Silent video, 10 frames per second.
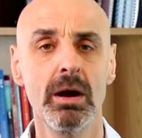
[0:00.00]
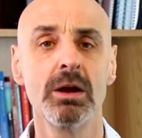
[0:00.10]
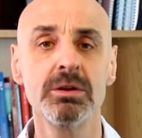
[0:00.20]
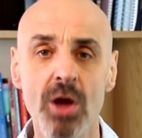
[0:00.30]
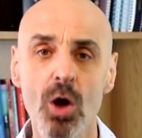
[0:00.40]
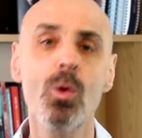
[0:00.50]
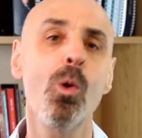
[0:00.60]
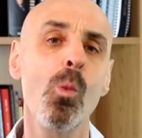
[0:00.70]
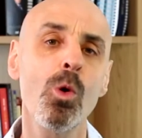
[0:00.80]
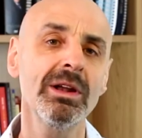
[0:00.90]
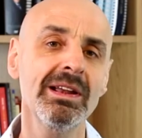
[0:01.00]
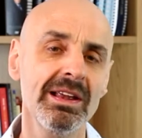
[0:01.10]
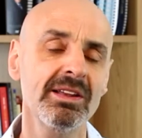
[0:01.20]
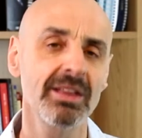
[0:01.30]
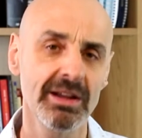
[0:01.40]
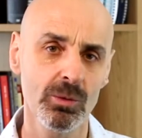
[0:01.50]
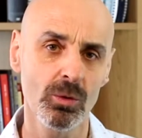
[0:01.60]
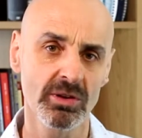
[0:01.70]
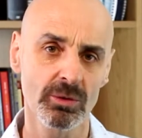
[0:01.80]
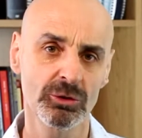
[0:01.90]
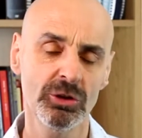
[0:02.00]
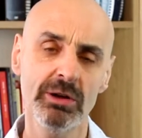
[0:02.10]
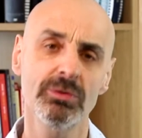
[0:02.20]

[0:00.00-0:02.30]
Know what it is that you want to achieve.